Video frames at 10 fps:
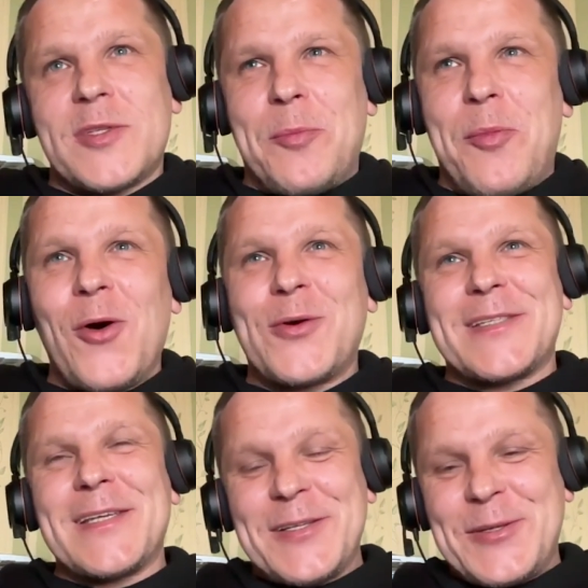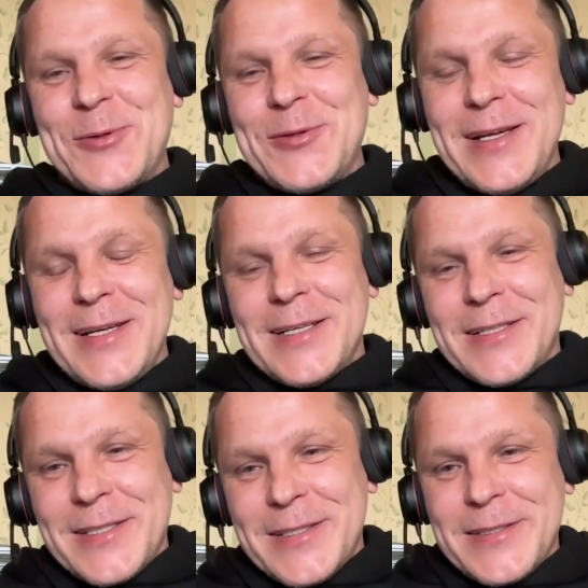of the box tool,
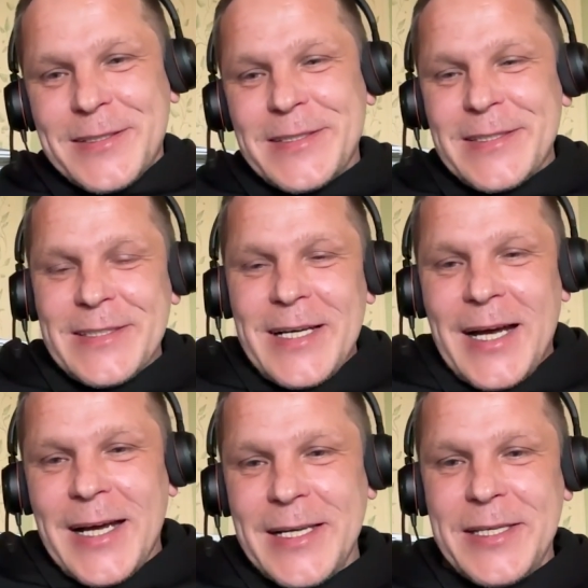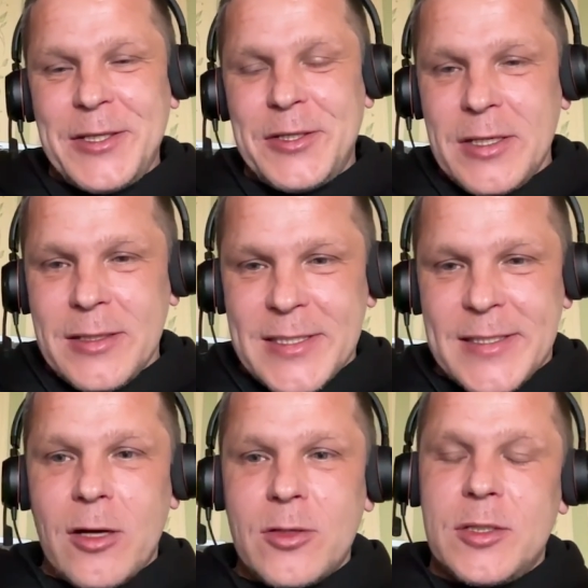I
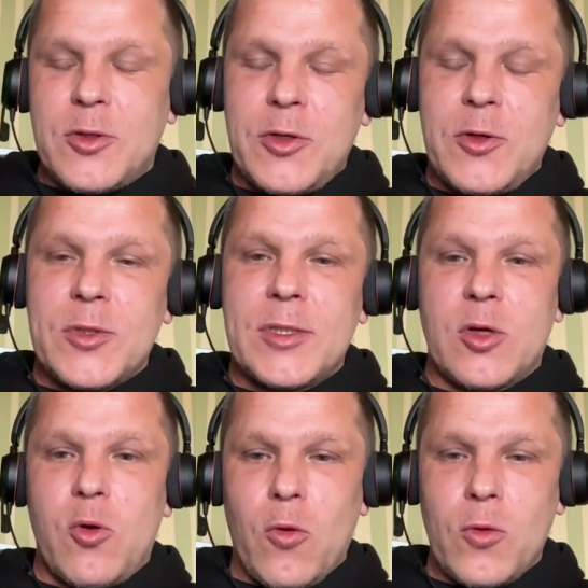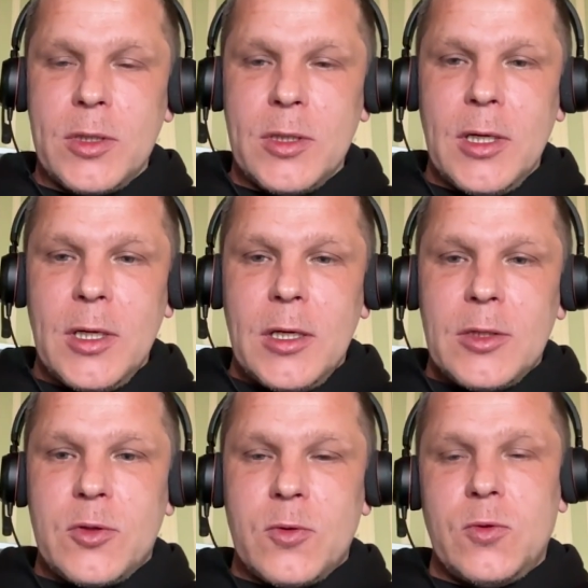started to use code
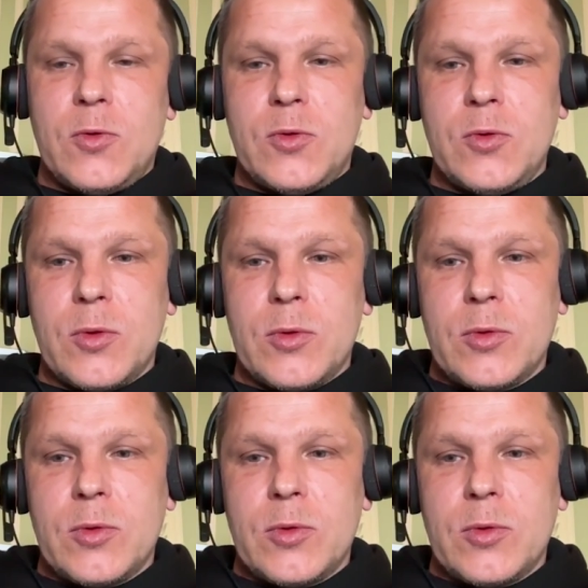to